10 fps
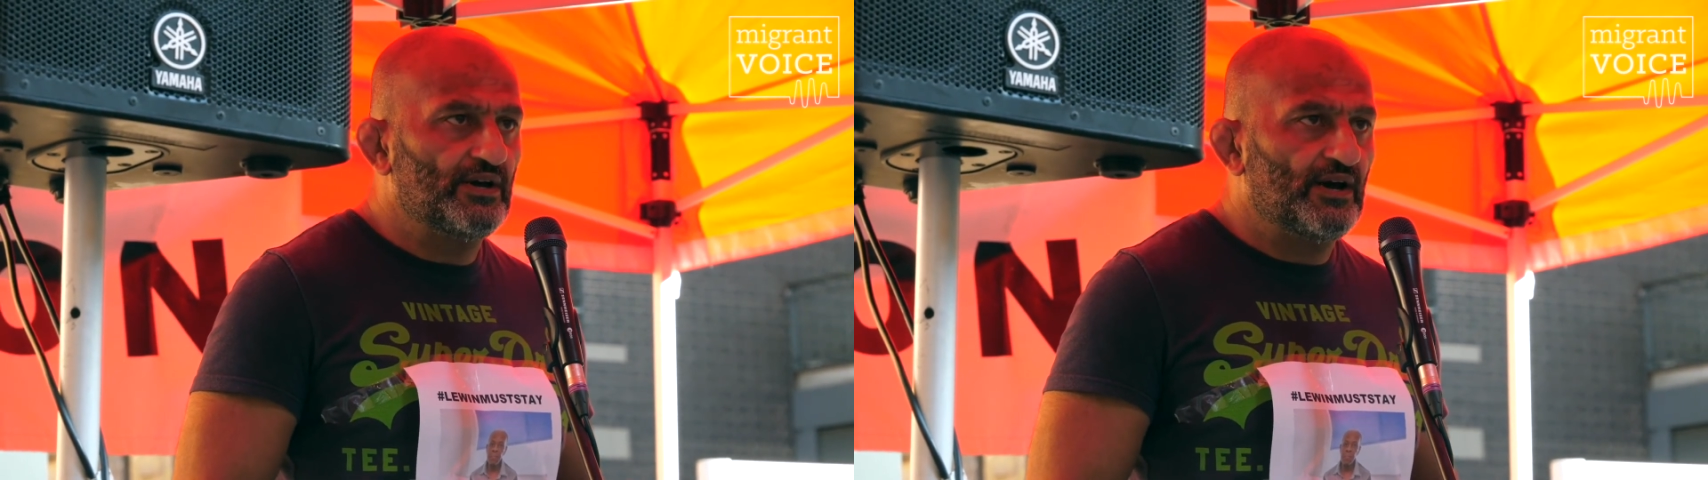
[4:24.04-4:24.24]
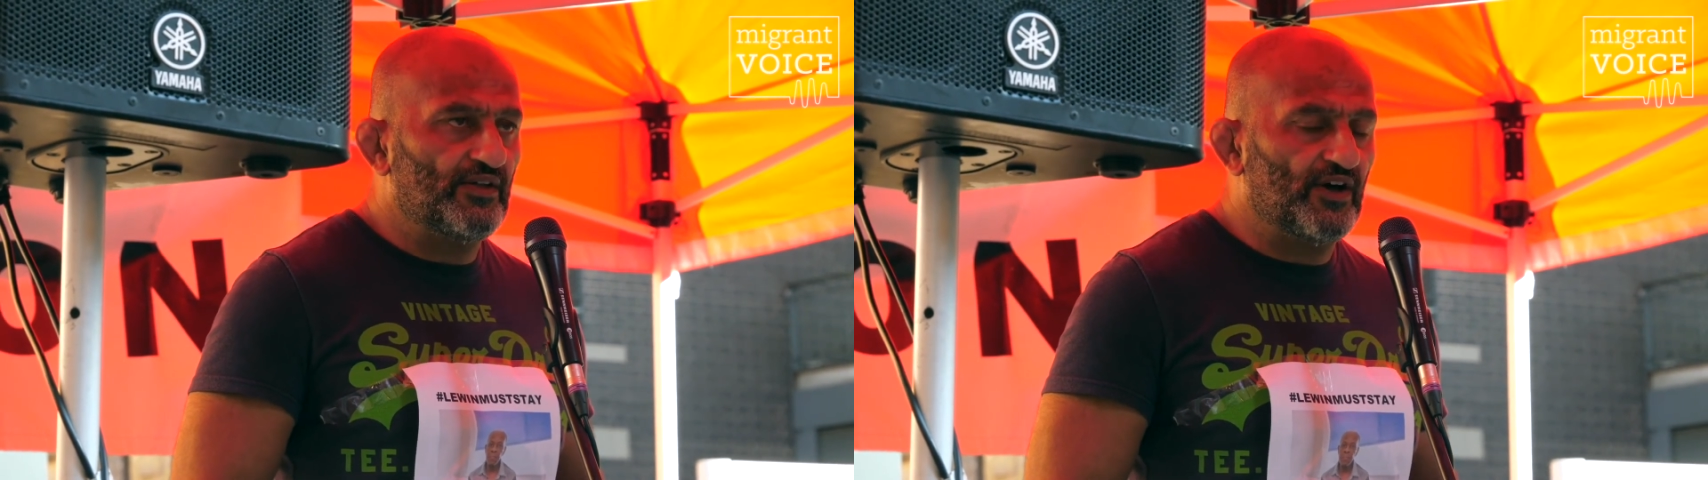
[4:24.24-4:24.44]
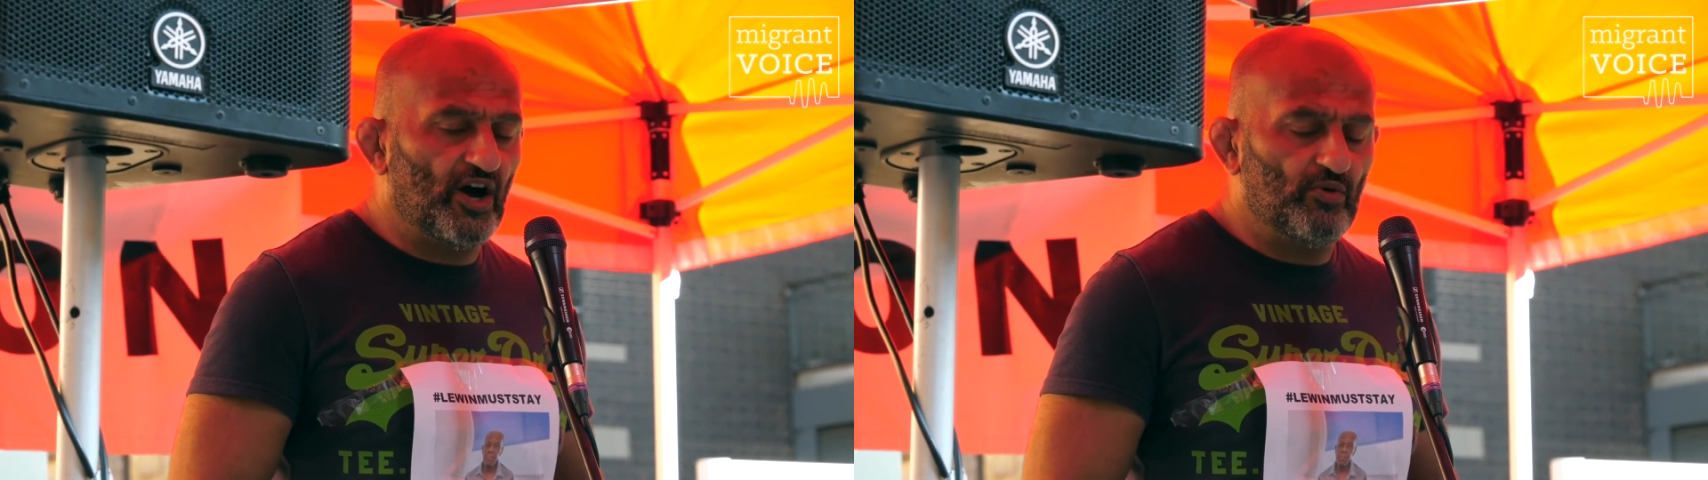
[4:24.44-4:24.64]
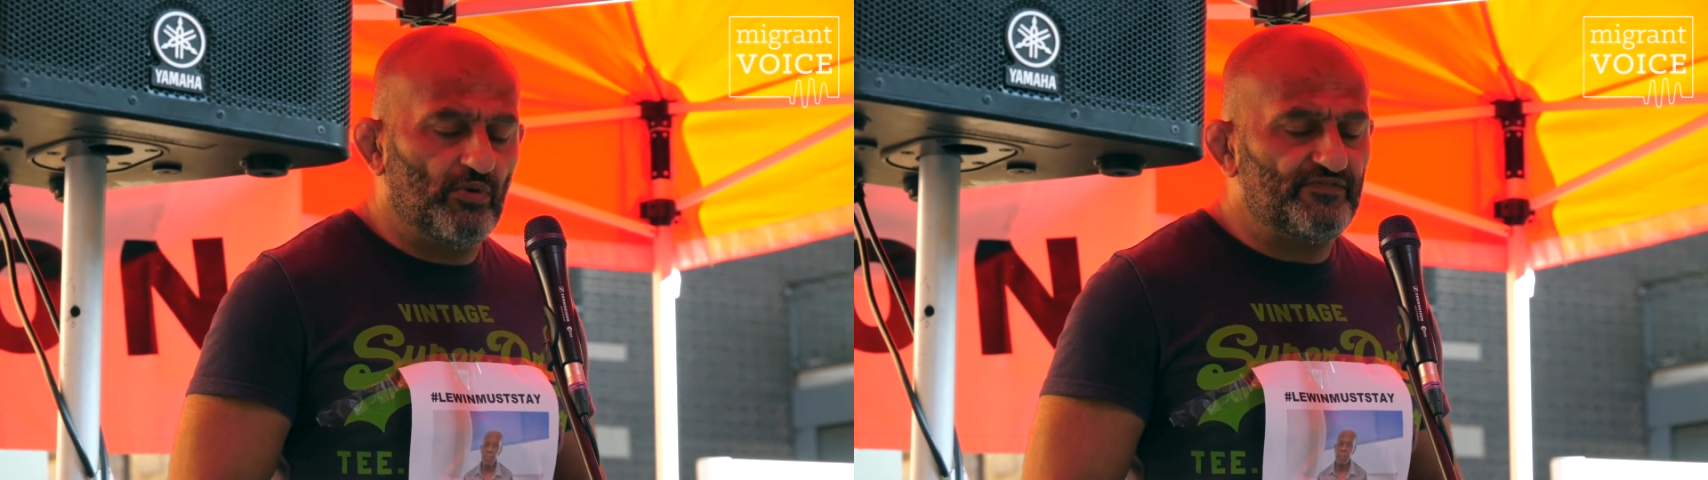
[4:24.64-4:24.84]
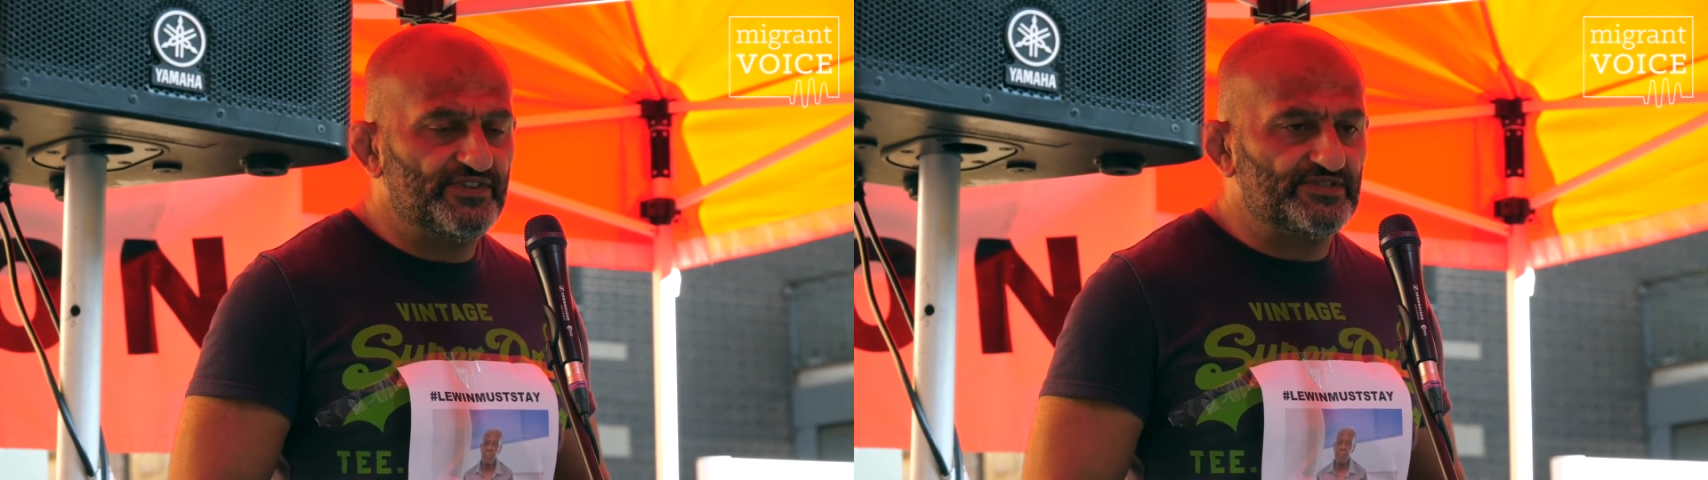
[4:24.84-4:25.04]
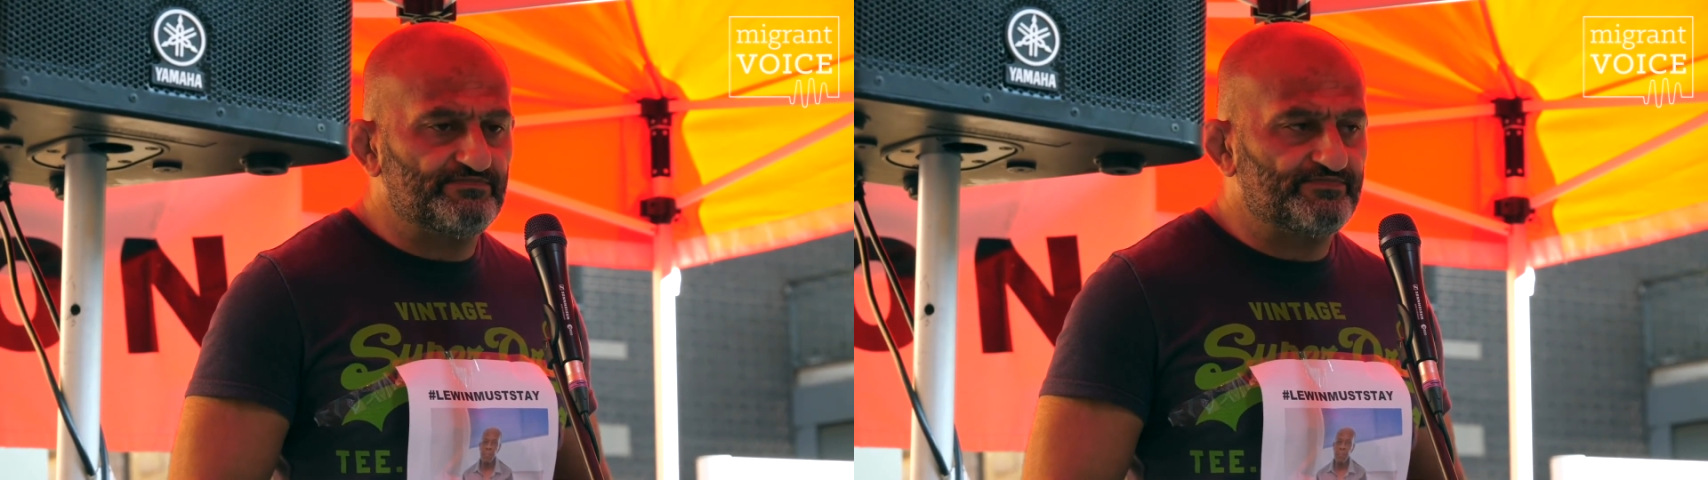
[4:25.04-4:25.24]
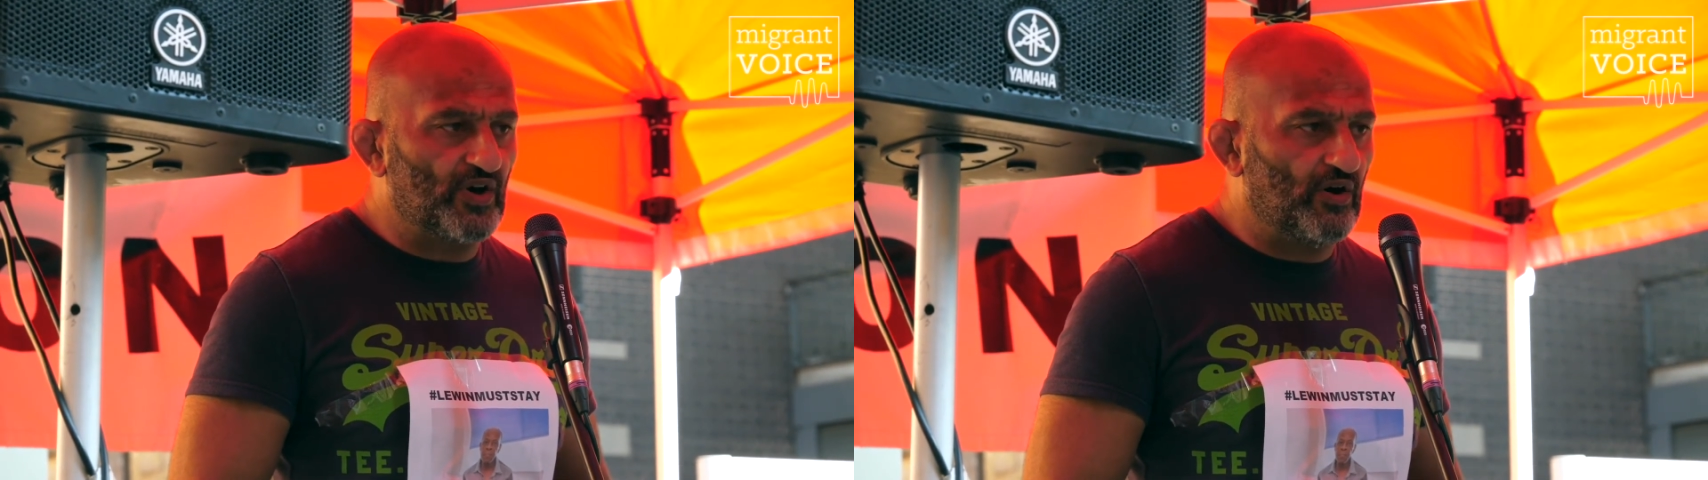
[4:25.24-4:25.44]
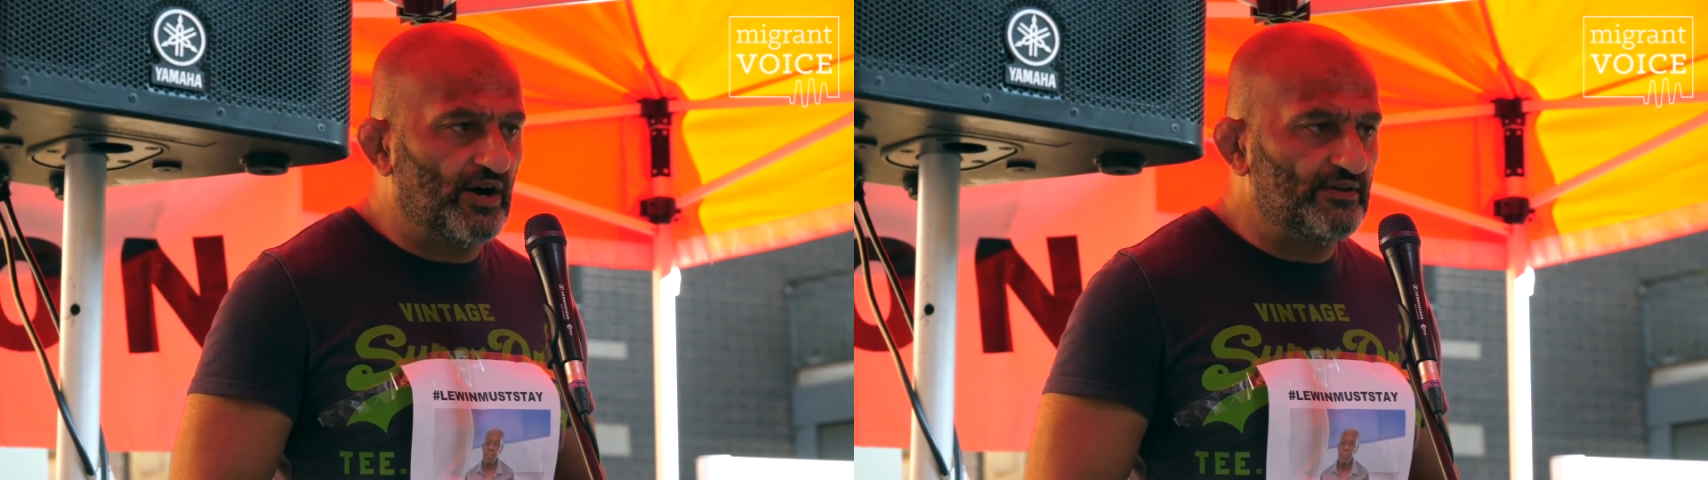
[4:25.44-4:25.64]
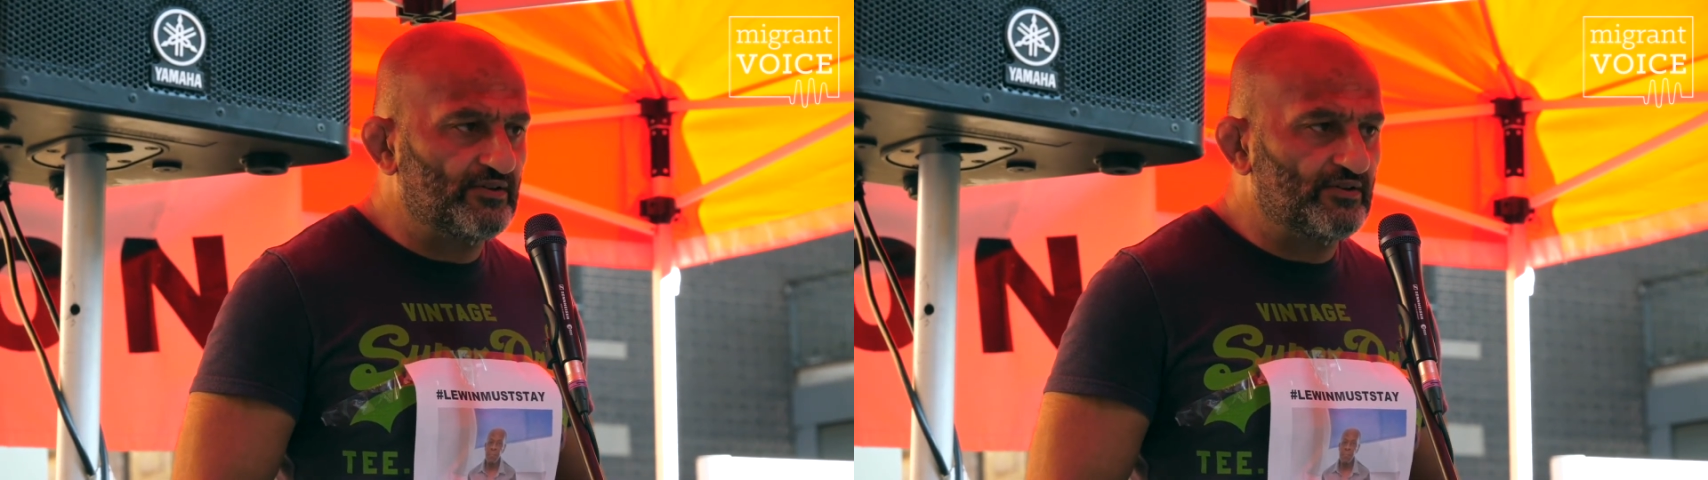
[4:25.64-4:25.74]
And the Home Office guy